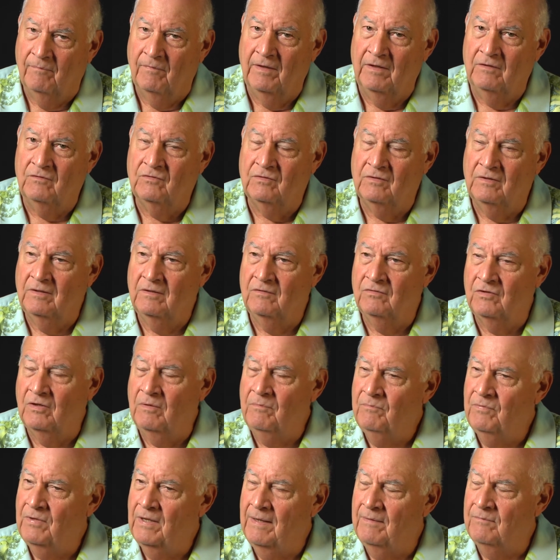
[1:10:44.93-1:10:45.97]
that
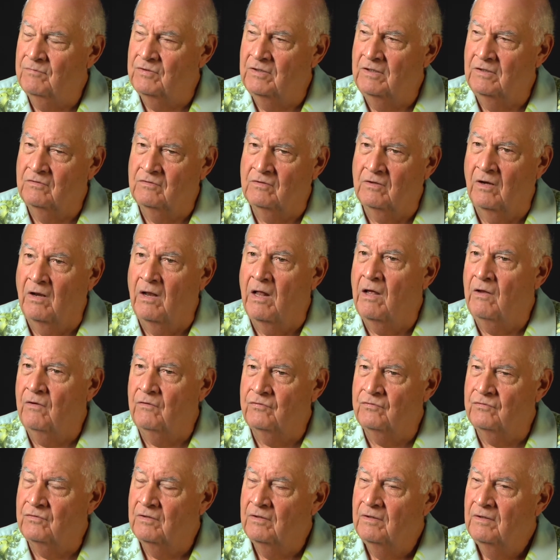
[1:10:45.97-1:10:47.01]
sometimes gets
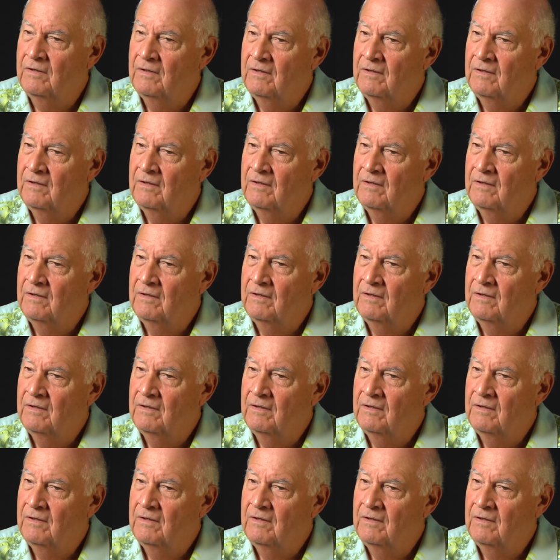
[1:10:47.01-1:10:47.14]
lost